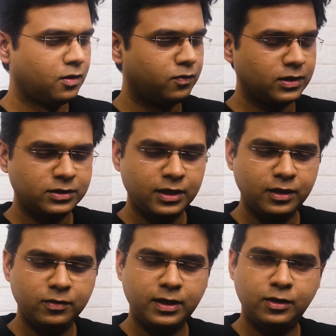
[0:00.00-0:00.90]
First thing
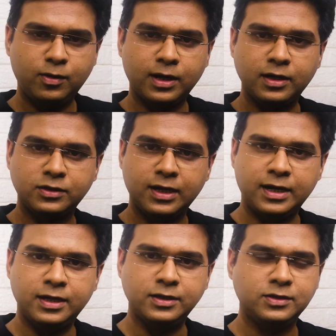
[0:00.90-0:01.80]
you need to
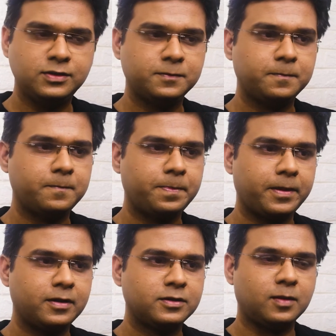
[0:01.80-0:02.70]
understand is
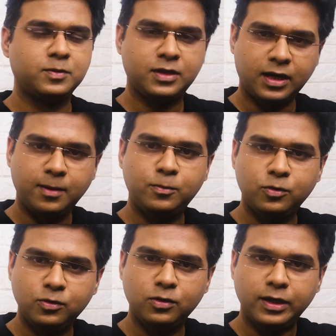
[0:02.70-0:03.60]
subscribe
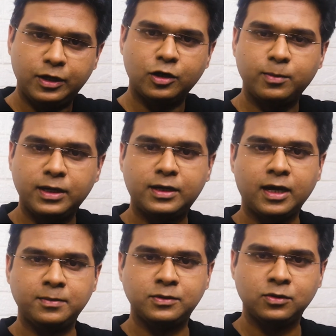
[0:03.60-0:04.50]
to Economic
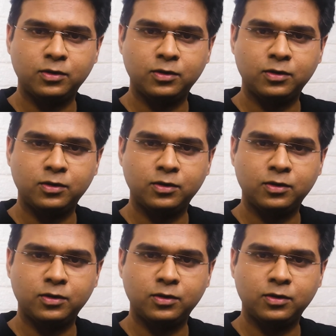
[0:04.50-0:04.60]
Times.